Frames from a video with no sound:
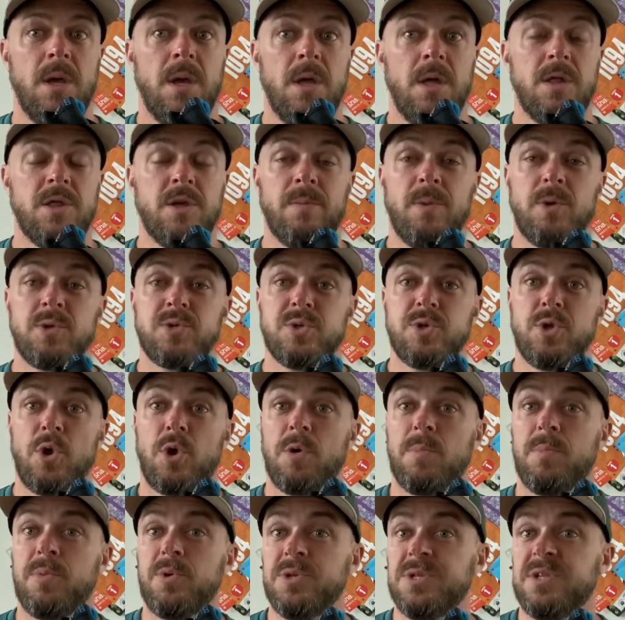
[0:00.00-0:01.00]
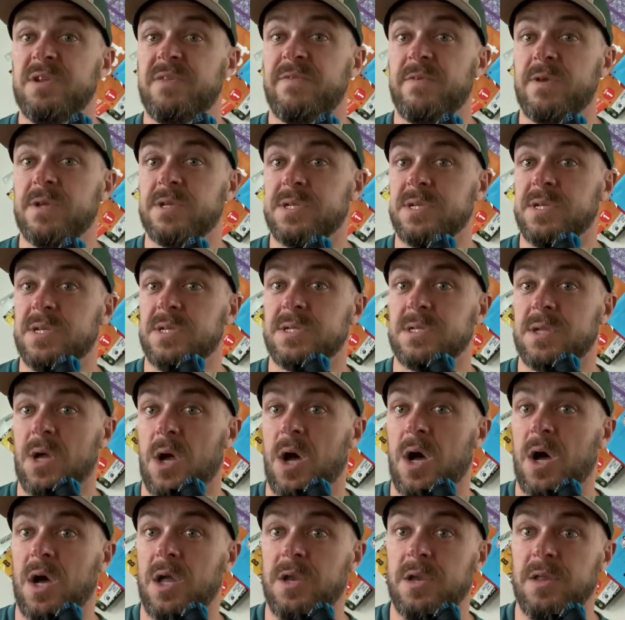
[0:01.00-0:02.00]
The most notable differences
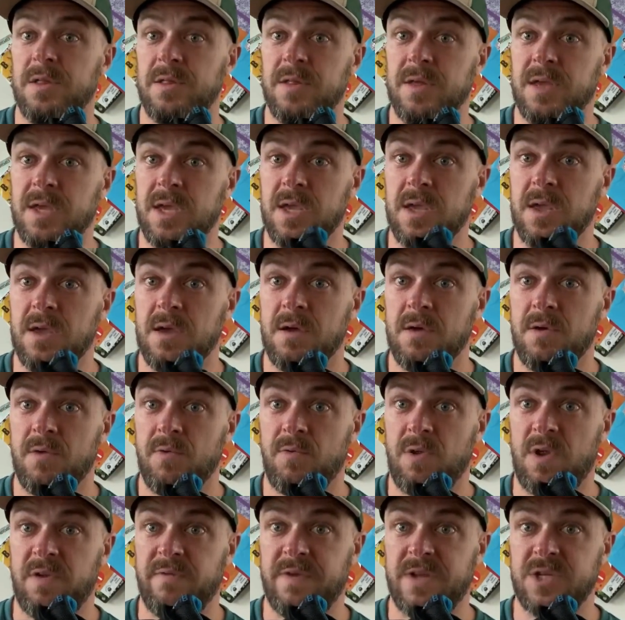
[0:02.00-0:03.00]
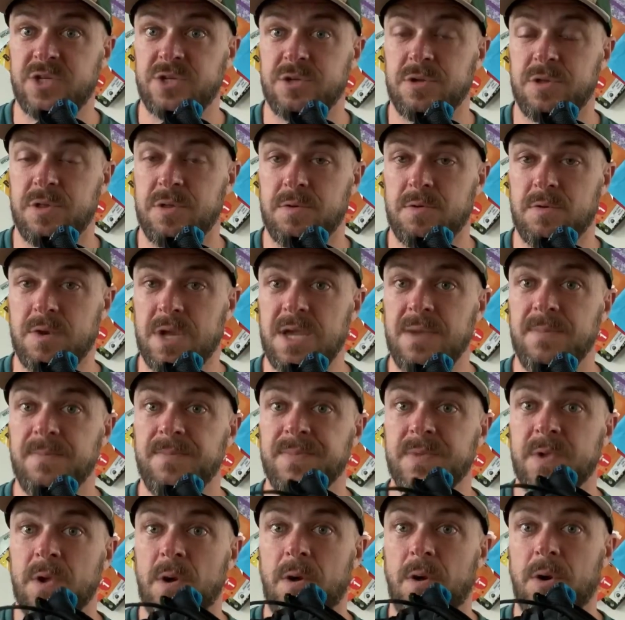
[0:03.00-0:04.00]
on the Runventure 3
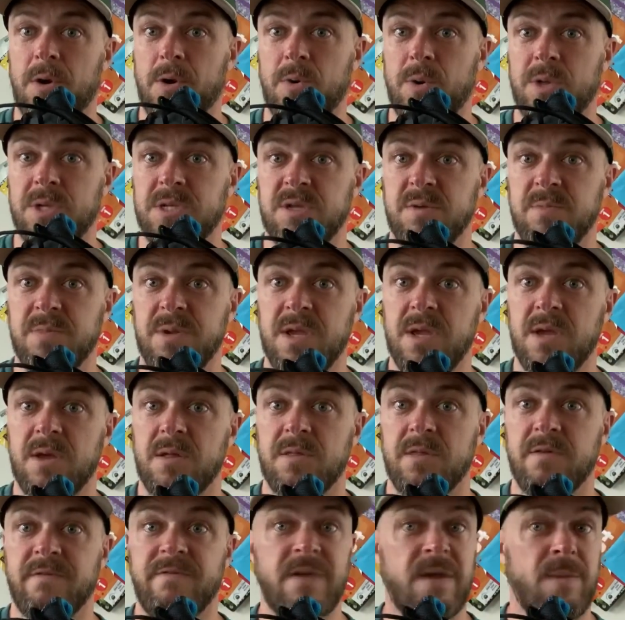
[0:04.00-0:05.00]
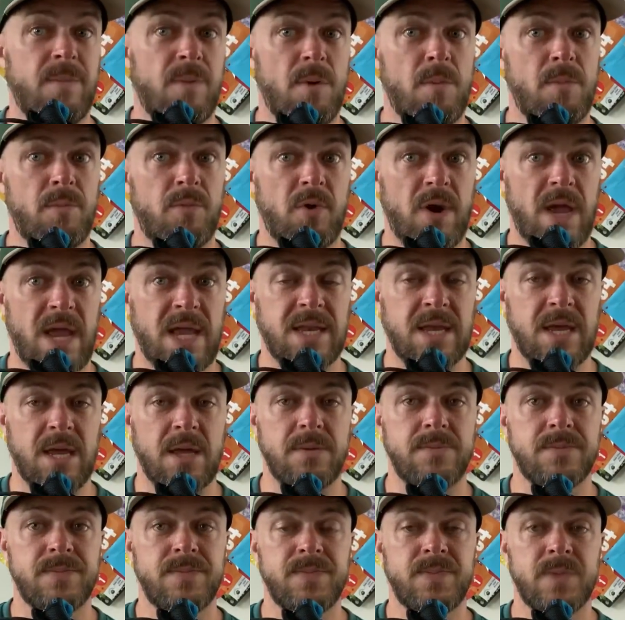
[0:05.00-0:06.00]
are going to be the Vibram
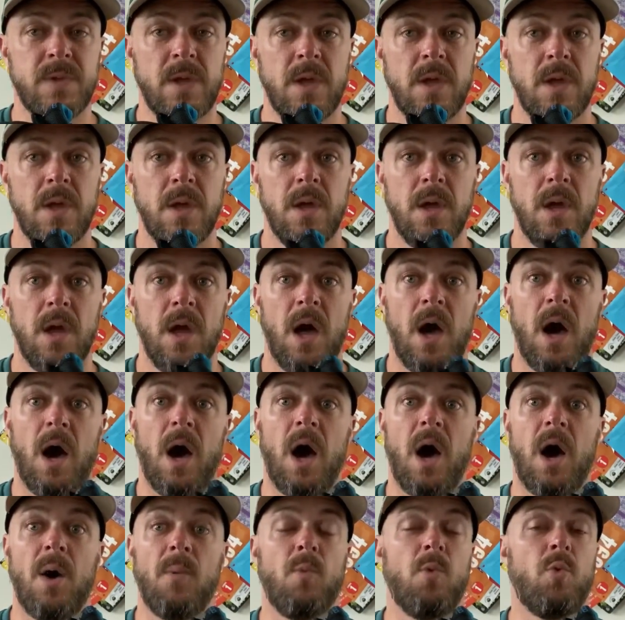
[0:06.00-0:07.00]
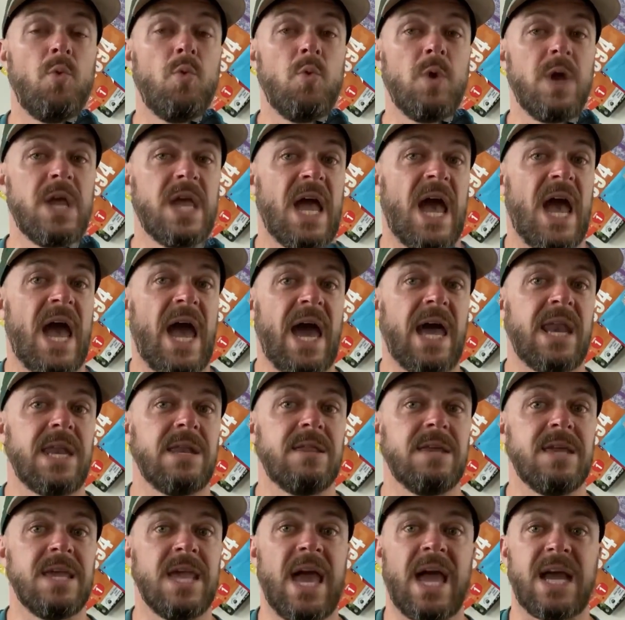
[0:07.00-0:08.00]
branding. We had
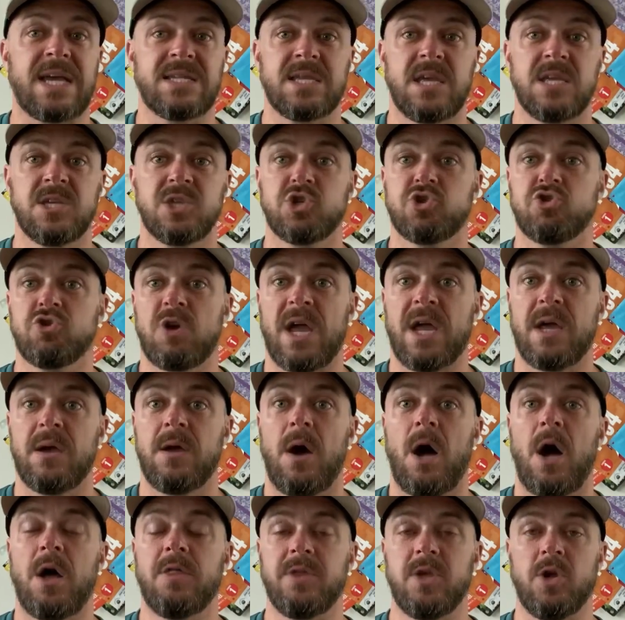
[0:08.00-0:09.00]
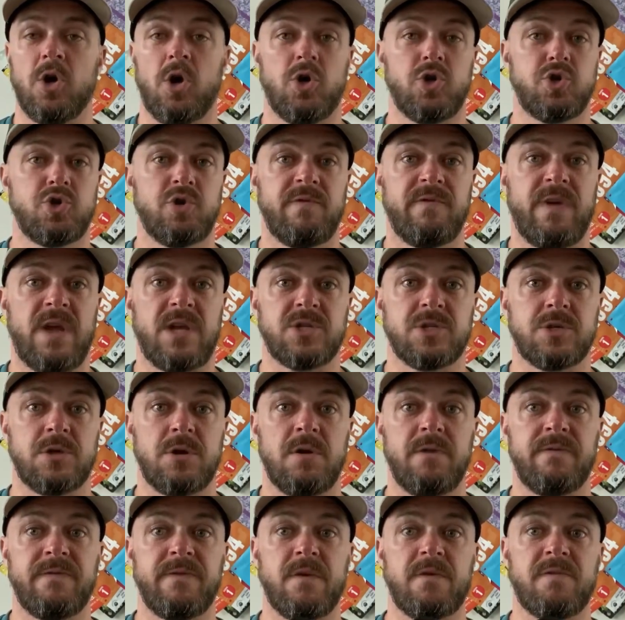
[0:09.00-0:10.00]
the XS Trek on the Ultra Venture,
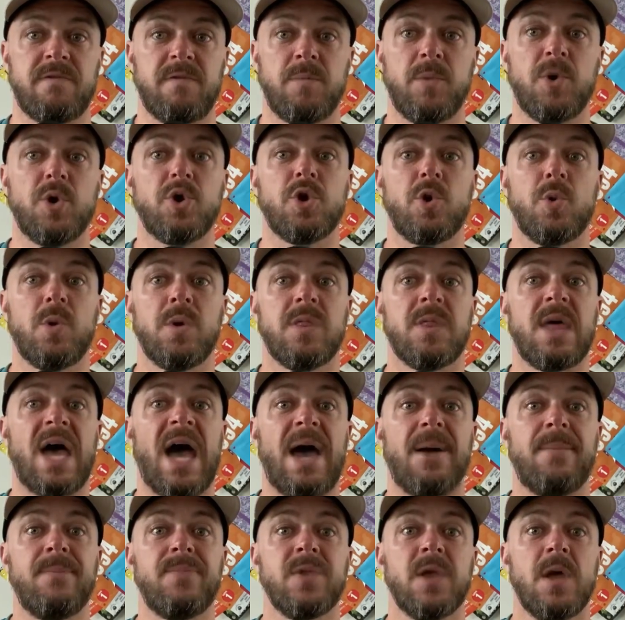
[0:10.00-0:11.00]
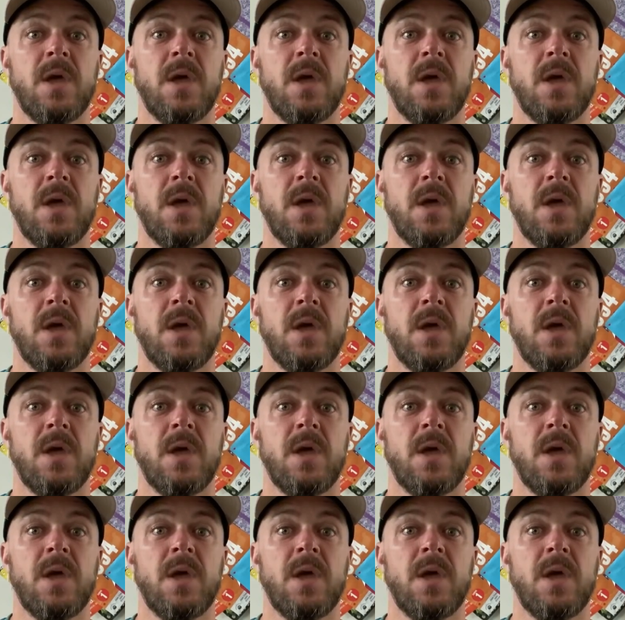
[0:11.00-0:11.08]
if you're familiar with that.